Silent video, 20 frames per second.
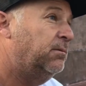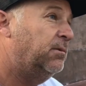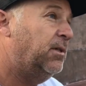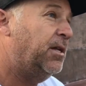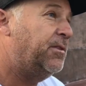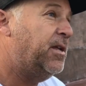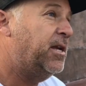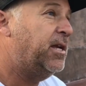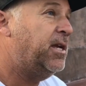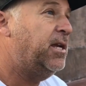I
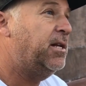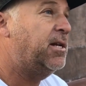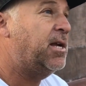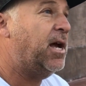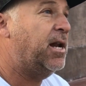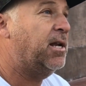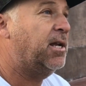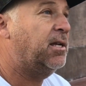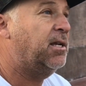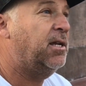think he'd
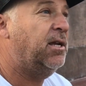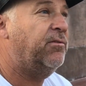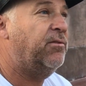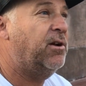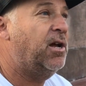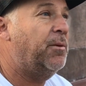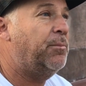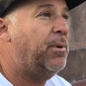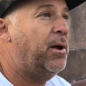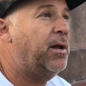kind of given
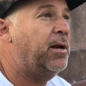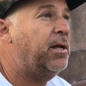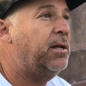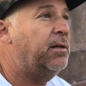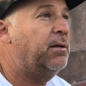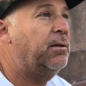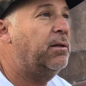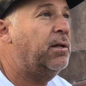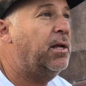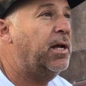up on it,
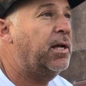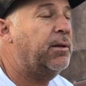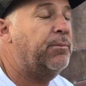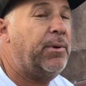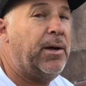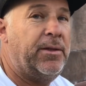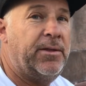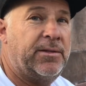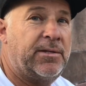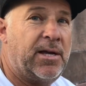like
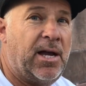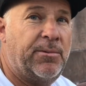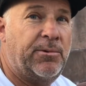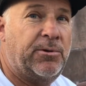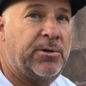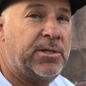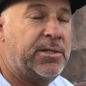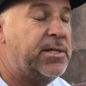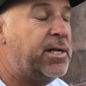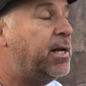by the time
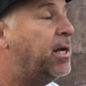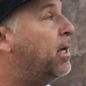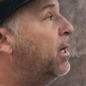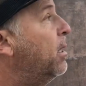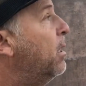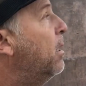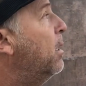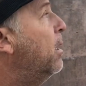Chris did it.